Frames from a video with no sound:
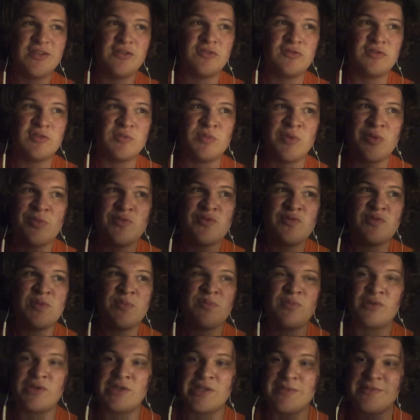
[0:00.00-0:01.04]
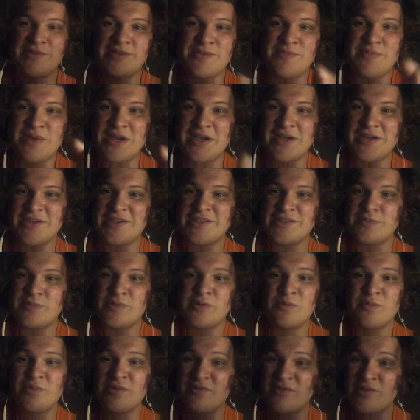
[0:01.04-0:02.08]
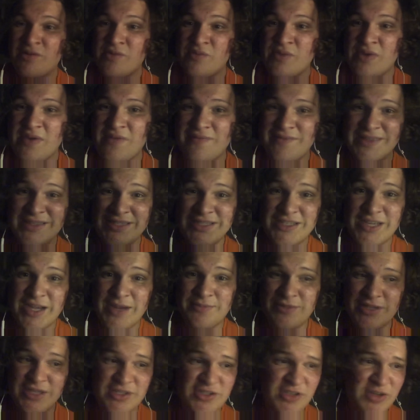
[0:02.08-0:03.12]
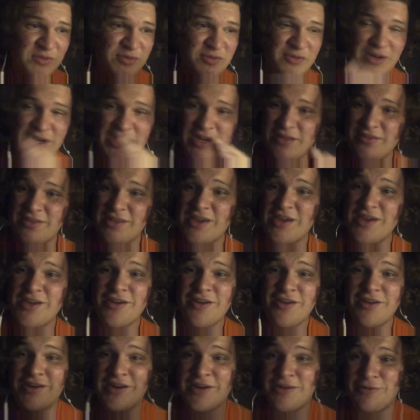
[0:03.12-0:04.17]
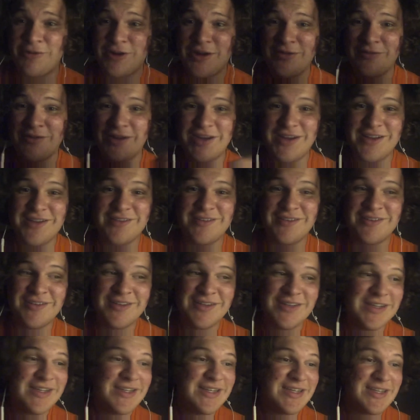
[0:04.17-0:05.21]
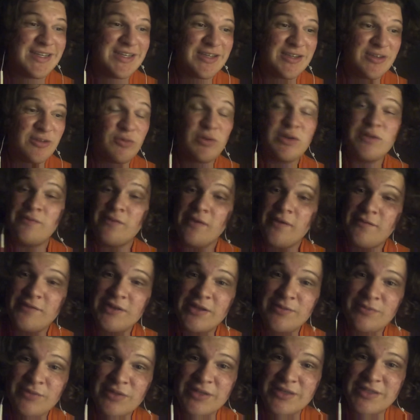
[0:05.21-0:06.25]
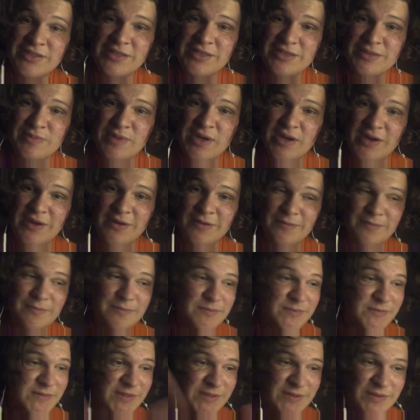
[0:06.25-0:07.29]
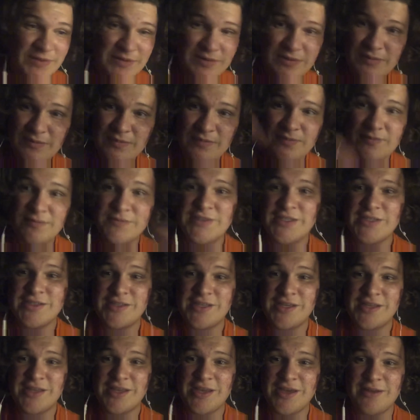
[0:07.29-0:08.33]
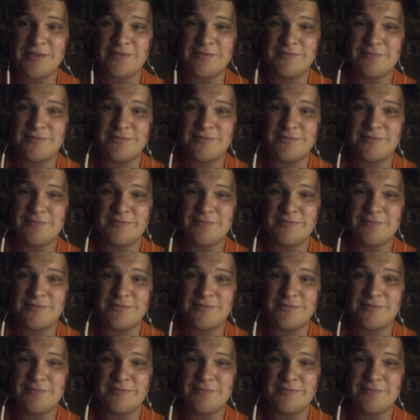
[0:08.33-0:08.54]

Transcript: the moment we pulled up to the vet hospital, before we even stopped, I jumped right out that car and I ran right in with 15 minutes to spare. Just like that.